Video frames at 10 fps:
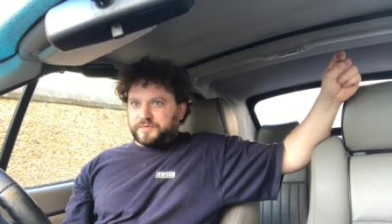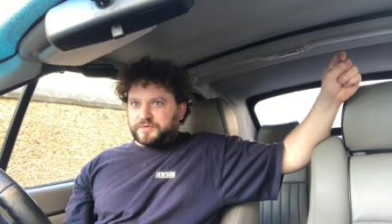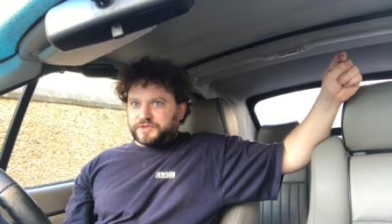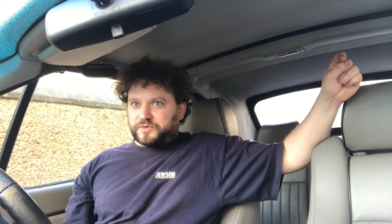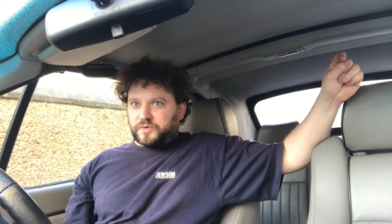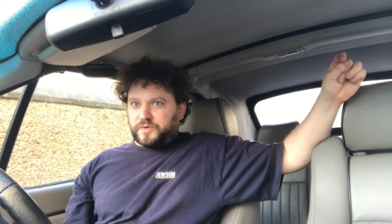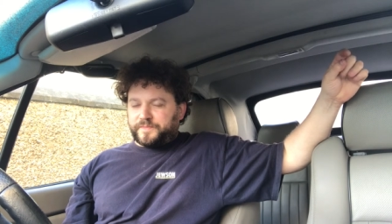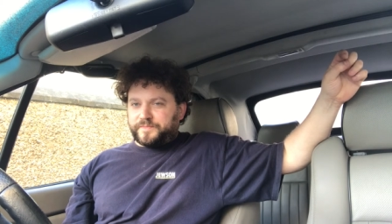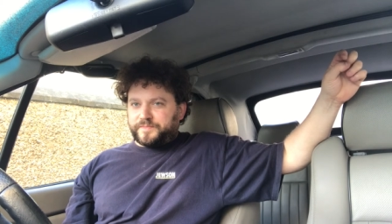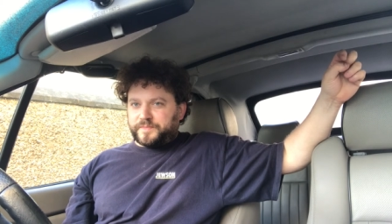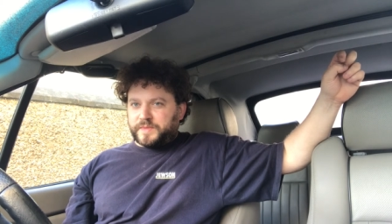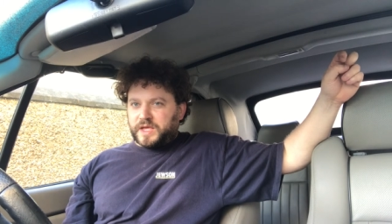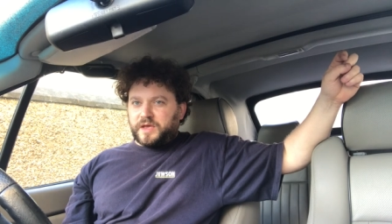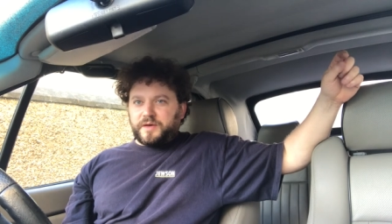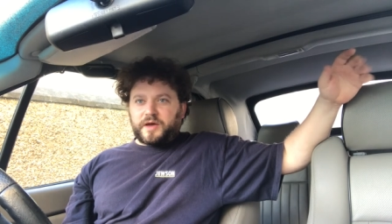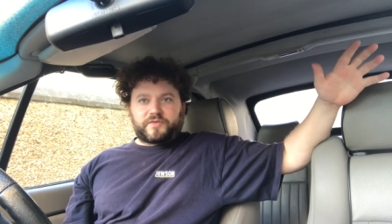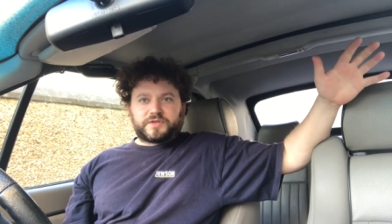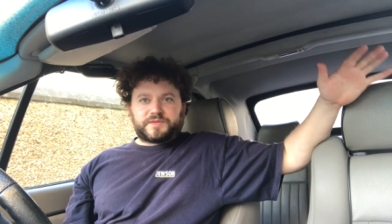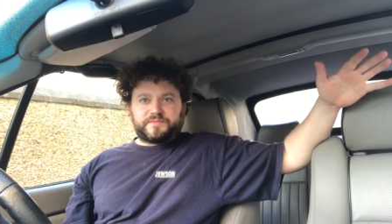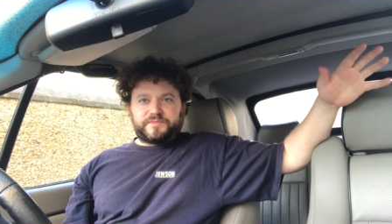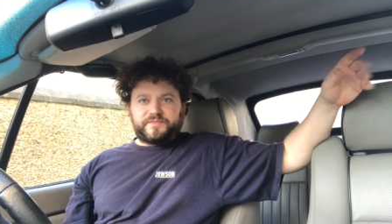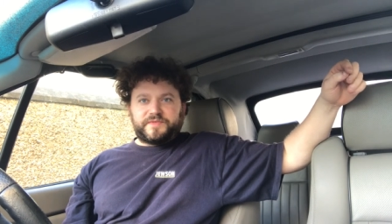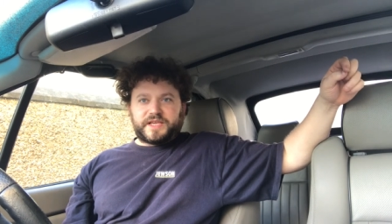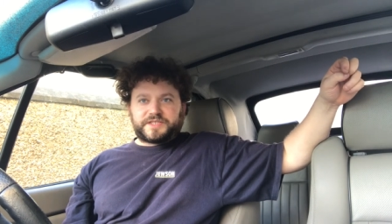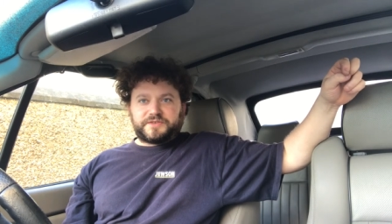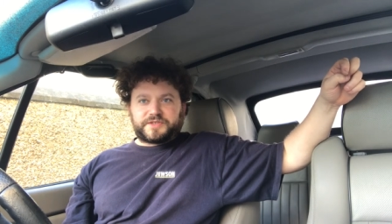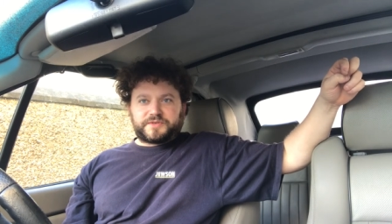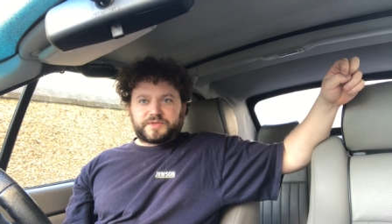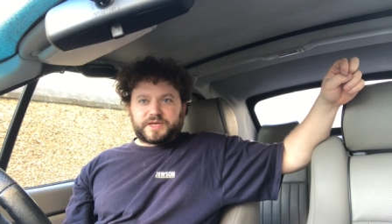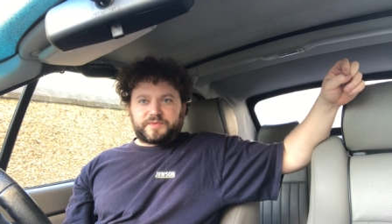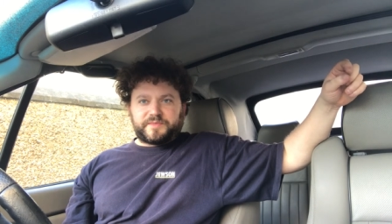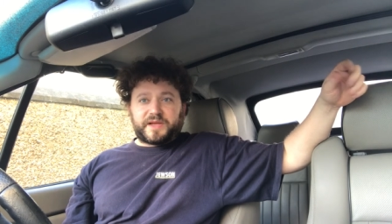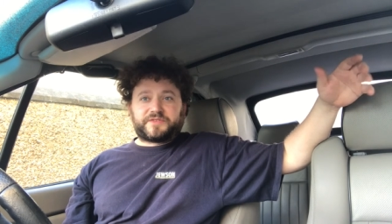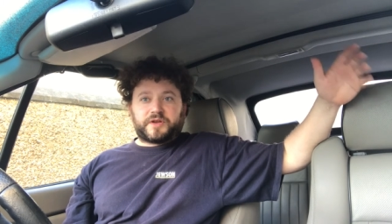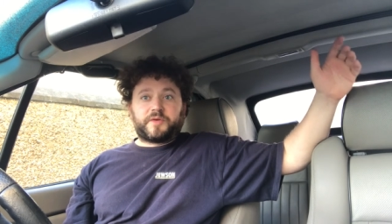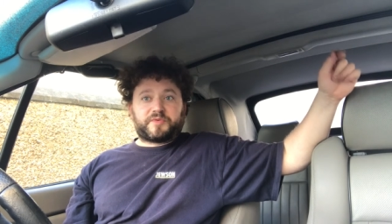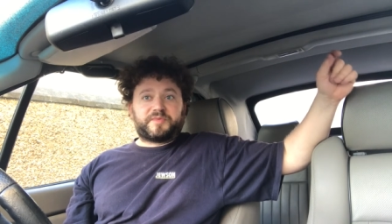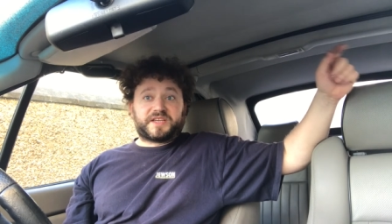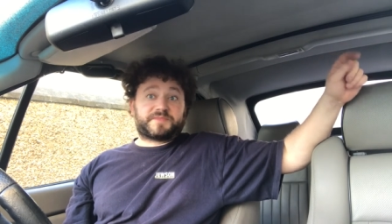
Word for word: Not sure. I've got some issues to sort out with the metro, and I'll probably